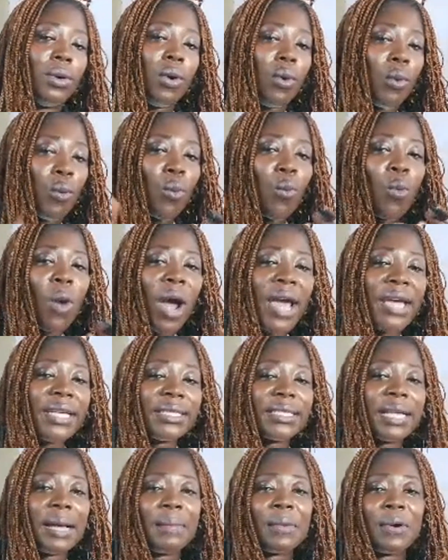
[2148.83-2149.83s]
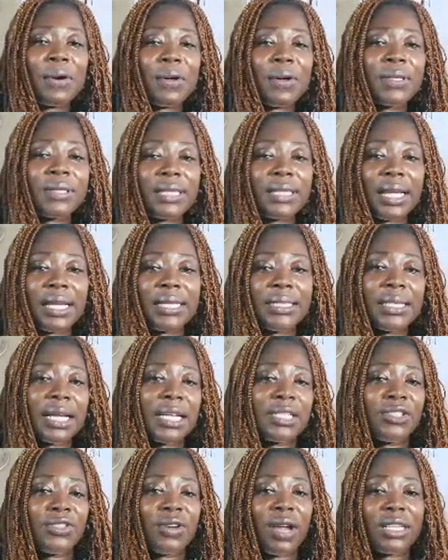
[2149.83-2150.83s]
why some content
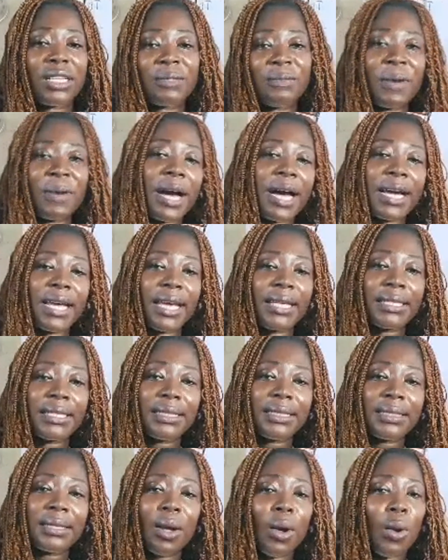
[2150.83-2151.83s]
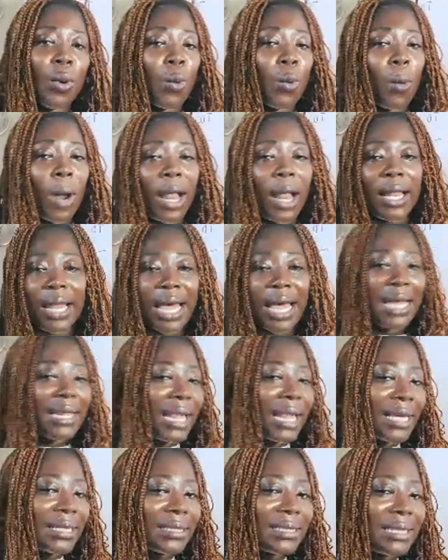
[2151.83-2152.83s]
attracts buyers while
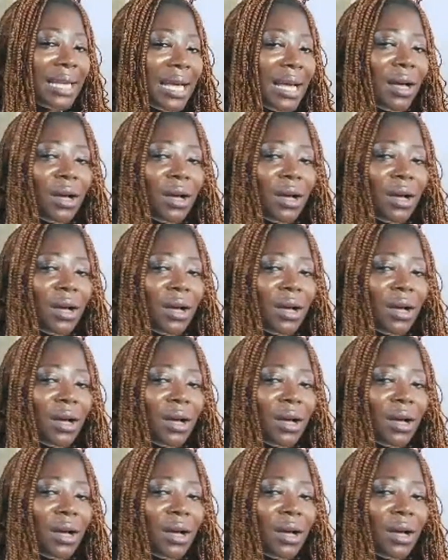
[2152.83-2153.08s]
others